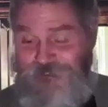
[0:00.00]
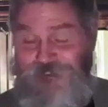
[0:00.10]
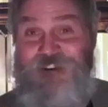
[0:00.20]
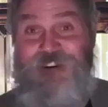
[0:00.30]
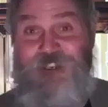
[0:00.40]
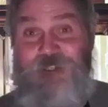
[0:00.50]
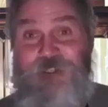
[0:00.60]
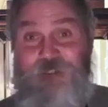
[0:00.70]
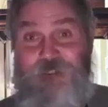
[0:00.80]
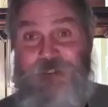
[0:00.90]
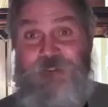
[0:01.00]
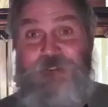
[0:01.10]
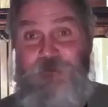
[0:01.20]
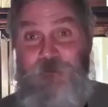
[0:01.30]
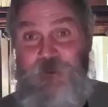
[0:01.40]
Well.
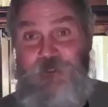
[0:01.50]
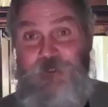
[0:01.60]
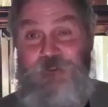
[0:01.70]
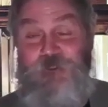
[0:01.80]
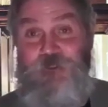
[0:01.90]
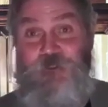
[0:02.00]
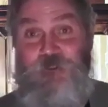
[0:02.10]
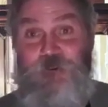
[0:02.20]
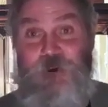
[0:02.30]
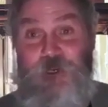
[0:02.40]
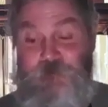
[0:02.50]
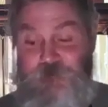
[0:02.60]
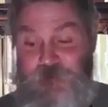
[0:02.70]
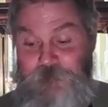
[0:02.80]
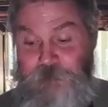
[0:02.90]
This is one you shouldn't
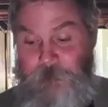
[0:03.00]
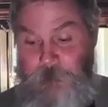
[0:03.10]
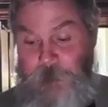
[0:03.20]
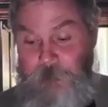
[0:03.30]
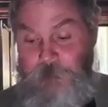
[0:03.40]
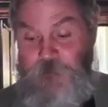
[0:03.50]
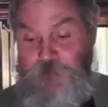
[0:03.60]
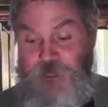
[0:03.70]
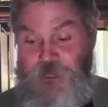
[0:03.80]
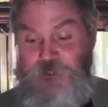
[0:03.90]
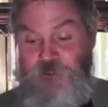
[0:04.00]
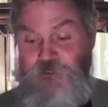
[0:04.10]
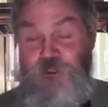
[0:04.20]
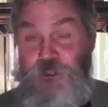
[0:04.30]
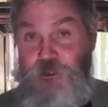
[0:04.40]
have strayed from.
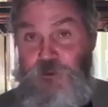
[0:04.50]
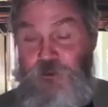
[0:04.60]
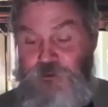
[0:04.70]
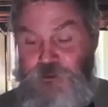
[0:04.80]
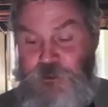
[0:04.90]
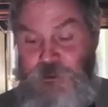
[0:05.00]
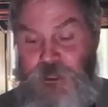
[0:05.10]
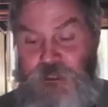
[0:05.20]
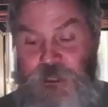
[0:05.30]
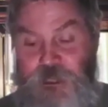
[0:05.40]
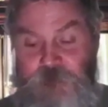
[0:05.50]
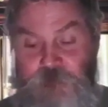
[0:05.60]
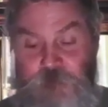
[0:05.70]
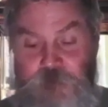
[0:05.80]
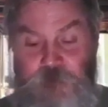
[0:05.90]
The sages knew
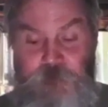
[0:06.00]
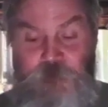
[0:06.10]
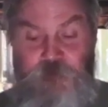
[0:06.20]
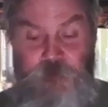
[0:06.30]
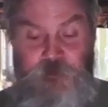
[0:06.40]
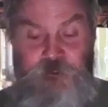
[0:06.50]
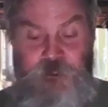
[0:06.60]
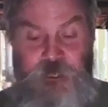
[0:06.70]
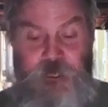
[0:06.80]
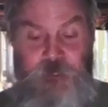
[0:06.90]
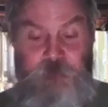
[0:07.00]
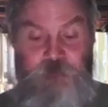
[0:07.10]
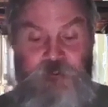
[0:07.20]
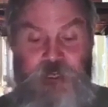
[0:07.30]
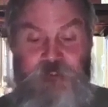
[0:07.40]
you had to have a description of
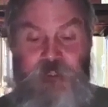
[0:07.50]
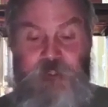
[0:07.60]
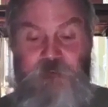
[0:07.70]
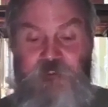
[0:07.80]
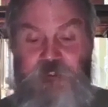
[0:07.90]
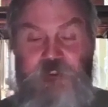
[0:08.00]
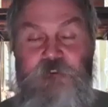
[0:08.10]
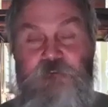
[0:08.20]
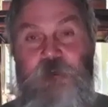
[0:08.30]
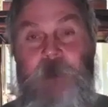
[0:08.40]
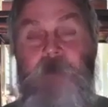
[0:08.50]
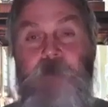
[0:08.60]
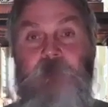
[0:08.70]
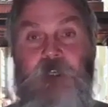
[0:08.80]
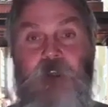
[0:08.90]
Moshiach, and it was Isaiah
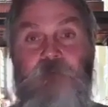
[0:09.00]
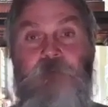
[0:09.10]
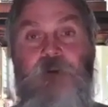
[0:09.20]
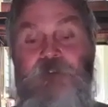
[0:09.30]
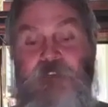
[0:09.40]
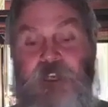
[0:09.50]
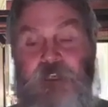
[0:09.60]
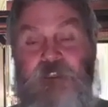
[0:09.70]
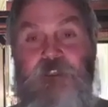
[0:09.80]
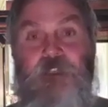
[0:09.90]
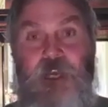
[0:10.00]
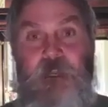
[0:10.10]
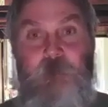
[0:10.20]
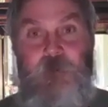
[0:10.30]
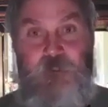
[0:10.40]
53. They called
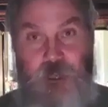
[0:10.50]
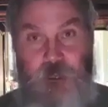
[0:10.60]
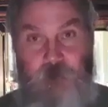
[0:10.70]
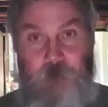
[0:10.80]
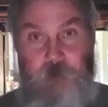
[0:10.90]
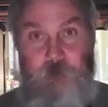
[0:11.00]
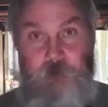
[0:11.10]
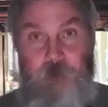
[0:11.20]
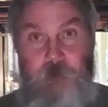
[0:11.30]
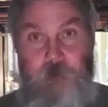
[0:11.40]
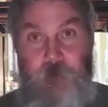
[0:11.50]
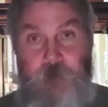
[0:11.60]
Moshiach the leper scholar.